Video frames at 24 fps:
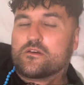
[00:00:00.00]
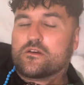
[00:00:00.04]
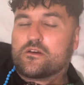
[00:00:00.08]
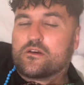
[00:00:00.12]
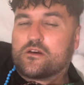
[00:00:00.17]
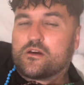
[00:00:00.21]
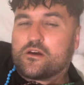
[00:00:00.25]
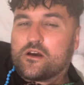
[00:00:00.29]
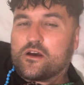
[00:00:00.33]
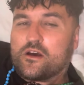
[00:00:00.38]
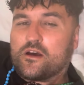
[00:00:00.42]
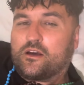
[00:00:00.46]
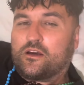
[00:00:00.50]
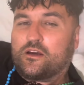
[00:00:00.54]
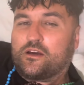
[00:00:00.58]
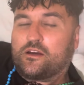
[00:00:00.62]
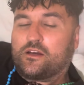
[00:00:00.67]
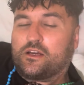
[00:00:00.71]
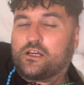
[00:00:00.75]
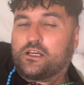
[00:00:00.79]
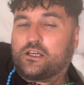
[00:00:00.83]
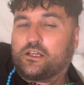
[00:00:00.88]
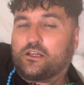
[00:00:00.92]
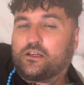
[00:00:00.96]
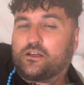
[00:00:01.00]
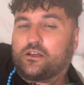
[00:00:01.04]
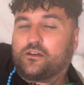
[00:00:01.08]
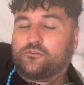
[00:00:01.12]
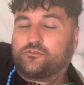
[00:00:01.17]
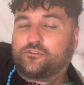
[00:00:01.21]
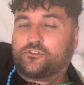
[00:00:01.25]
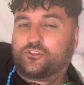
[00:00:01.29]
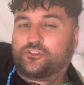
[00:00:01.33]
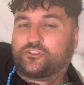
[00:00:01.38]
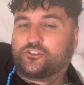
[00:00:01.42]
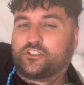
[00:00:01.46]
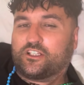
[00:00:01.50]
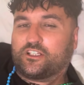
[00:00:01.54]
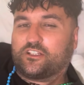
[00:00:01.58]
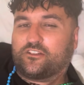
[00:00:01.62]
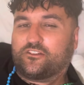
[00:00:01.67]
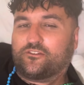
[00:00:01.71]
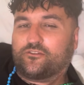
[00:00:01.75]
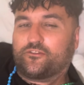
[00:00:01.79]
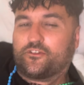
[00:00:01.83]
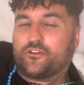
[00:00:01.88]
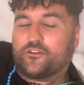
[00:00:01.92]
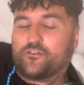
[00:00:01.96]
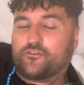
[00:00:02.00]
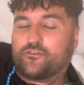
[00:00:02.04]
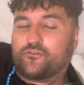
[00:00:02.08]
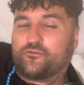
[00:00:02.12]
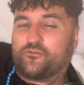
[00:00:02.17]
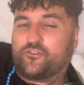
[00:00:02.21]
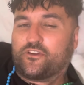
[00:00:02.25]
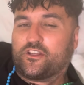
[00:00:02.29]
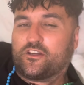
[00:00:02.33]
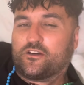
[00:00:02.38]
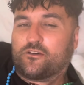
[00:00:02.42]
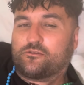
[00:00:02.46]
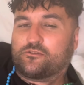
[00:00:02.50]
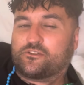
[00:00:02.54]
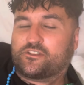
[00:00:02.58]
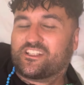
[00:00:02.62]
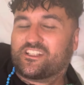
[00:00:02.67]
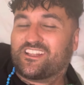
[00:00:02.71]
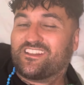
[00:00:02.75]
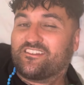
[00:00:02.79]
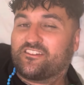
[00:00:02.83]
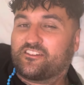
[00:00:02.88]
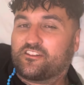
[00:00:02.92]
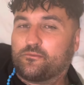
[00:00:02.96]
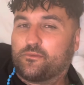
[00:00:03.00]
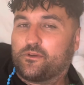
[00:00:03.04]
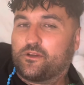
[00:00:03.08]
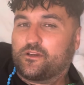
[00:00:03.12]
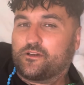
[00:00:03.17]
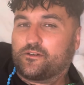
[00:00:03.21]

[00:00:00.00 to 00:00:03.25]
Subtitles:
I've just had another video sent to me.